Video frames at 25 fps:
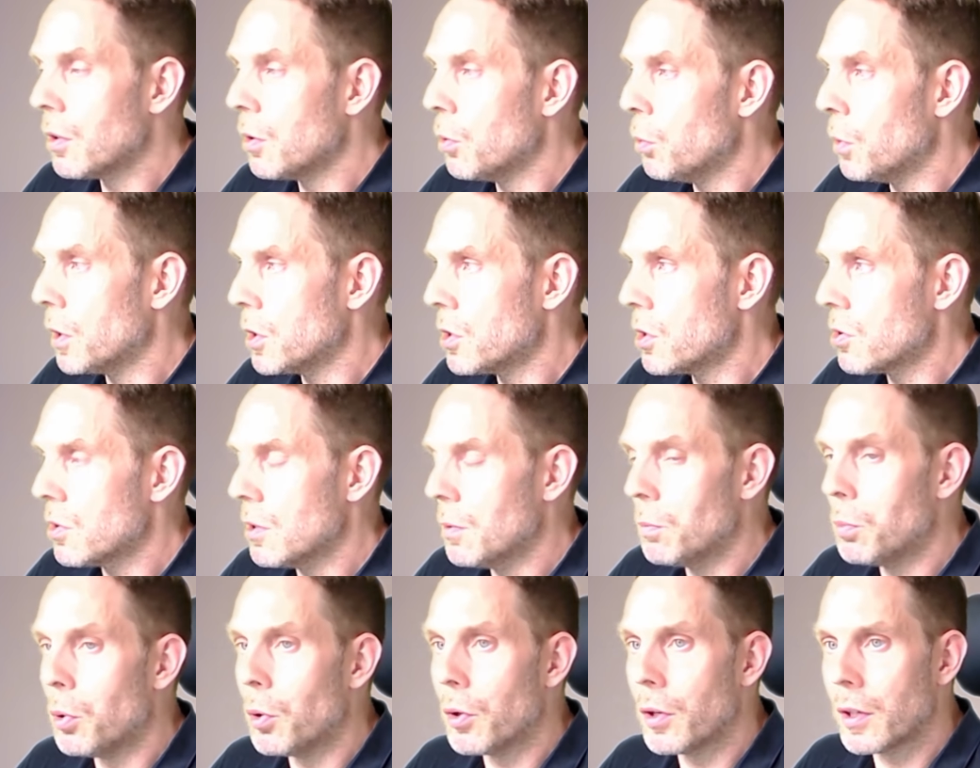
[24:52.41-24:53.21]
What's
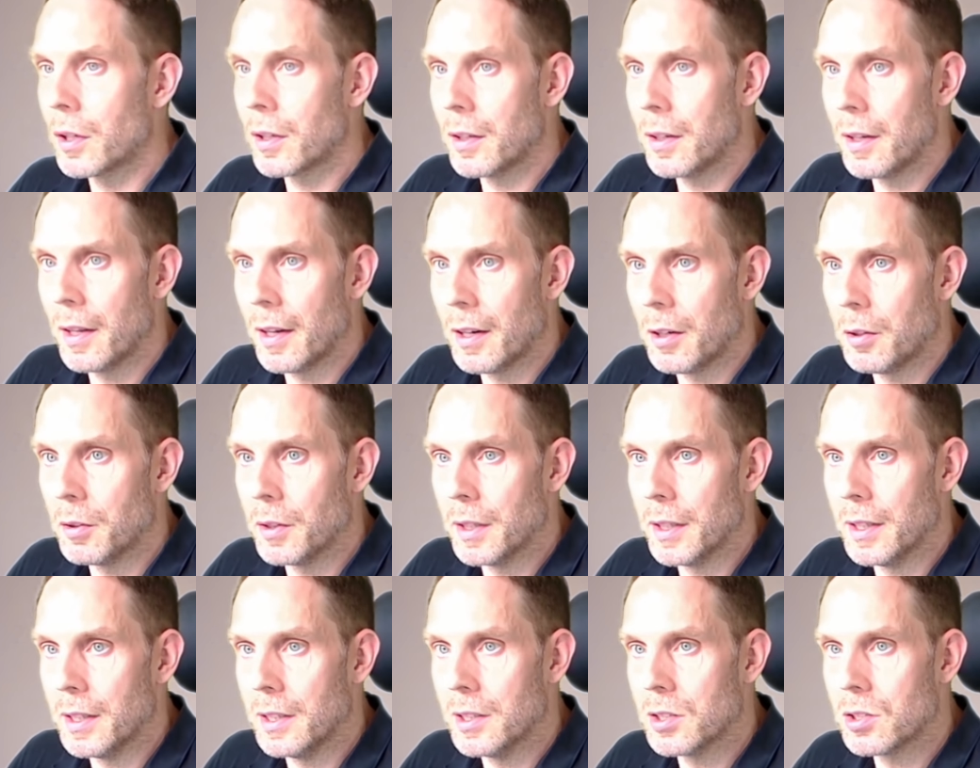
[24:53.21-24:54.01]
important now
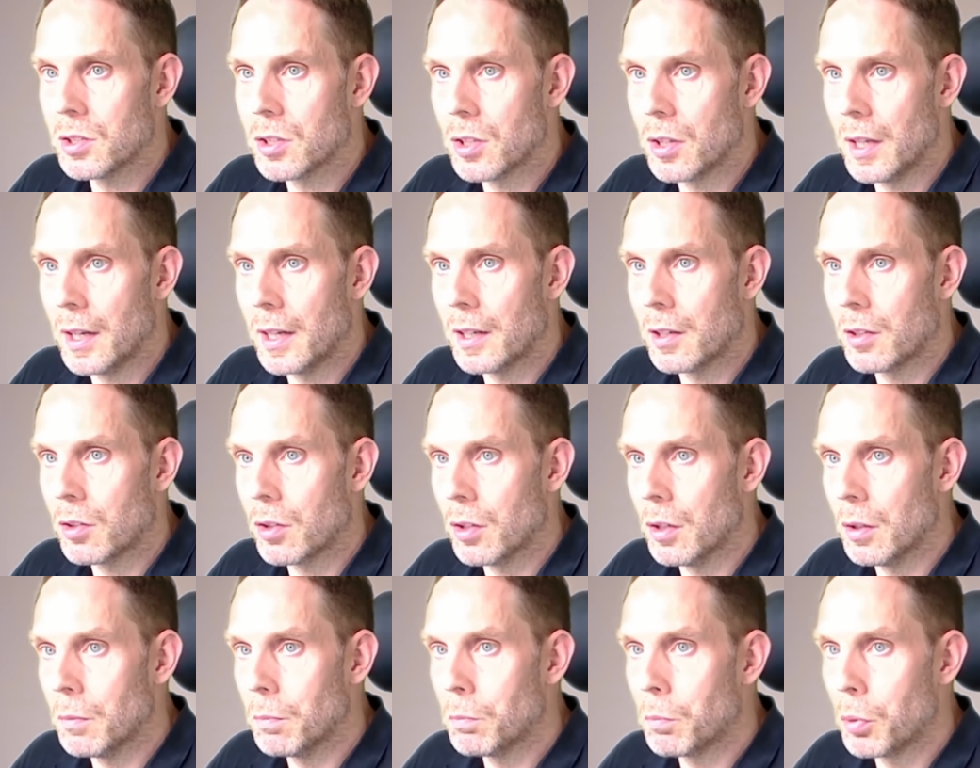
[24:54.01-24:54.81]
is that
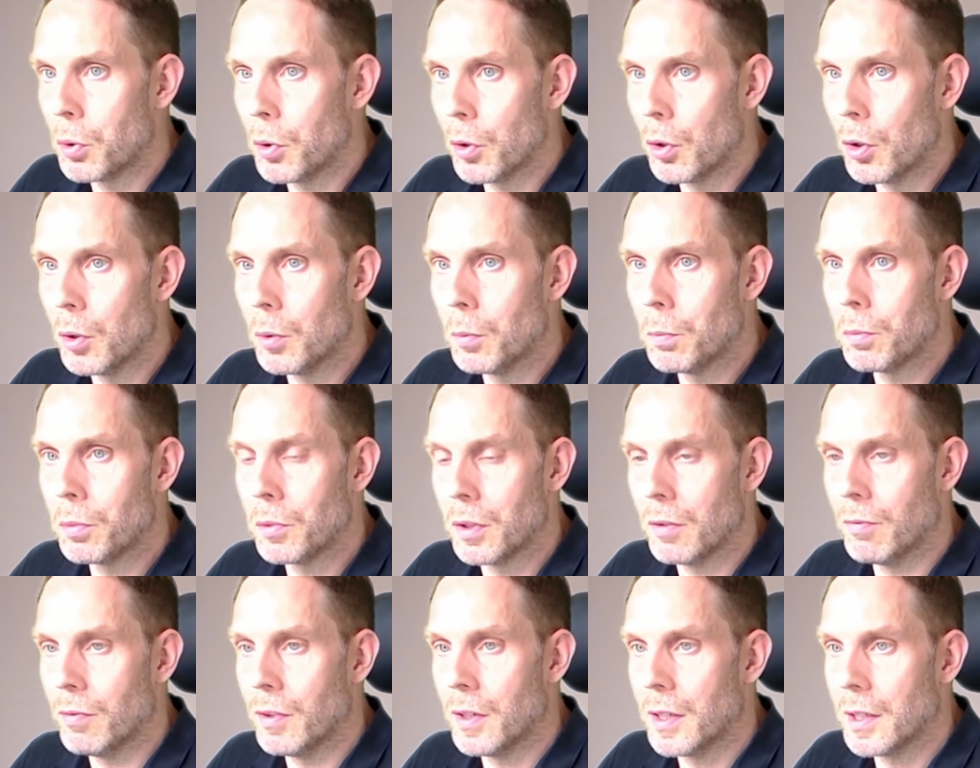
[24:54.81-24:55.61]
the probe
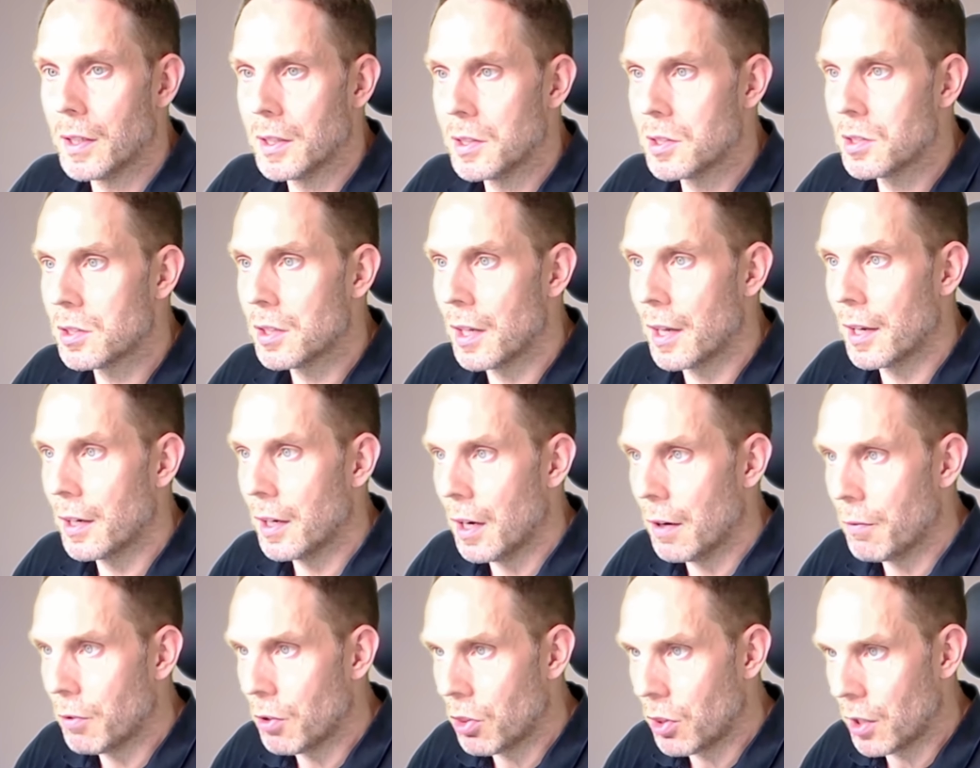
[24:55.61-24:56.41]
device and
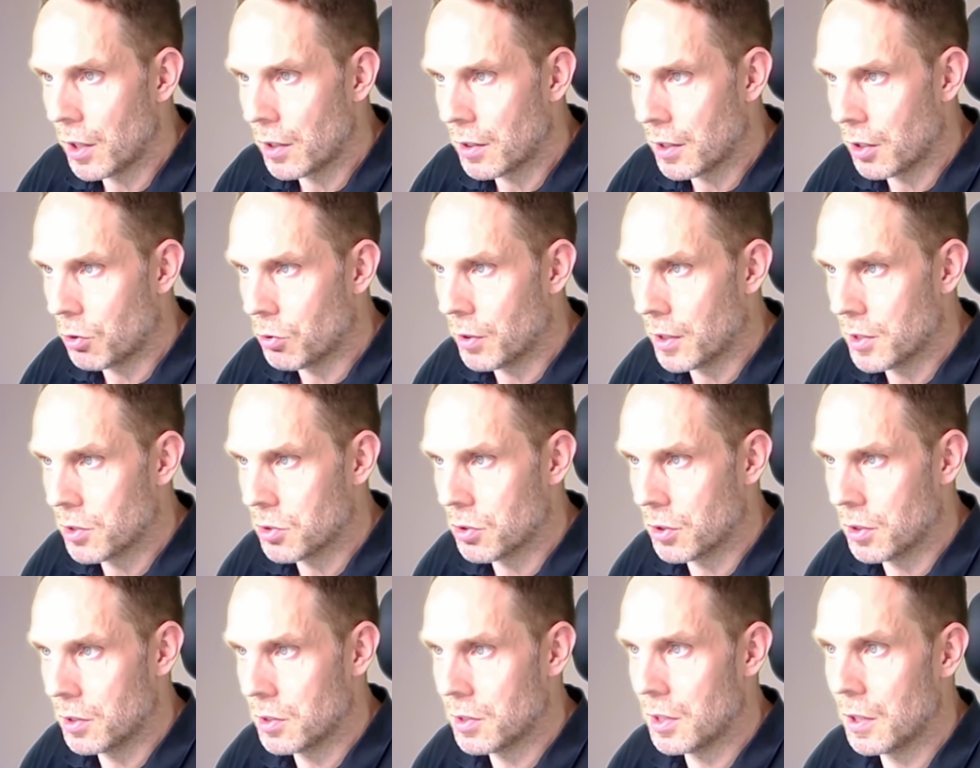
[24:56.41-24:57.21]
everything that
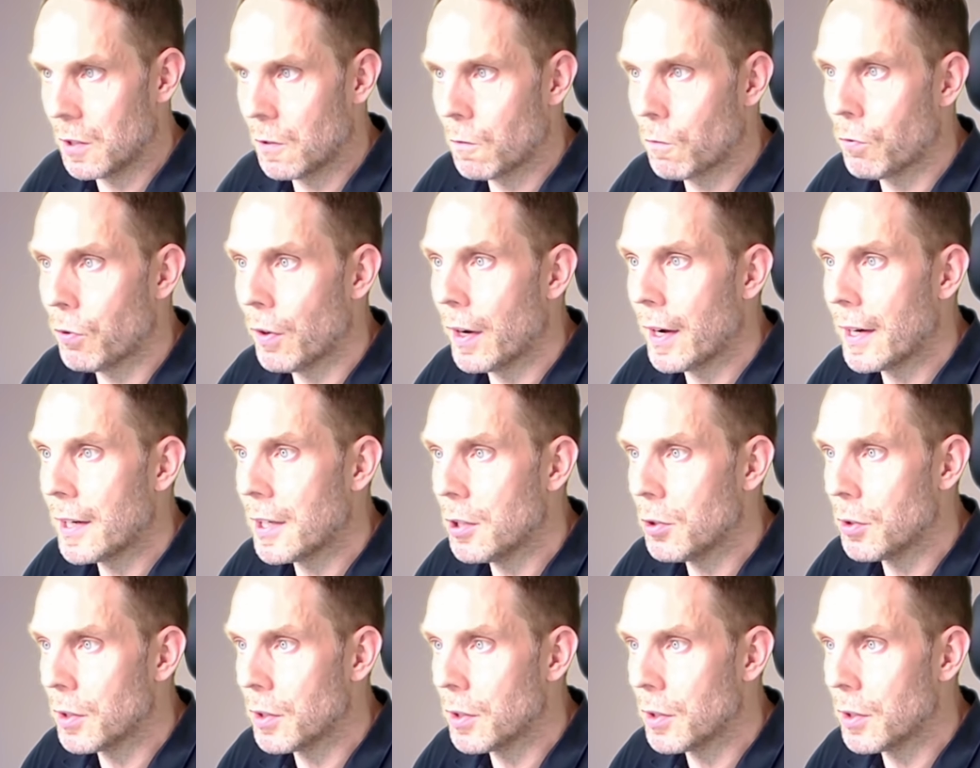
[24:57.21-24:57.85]
runs on it is fine.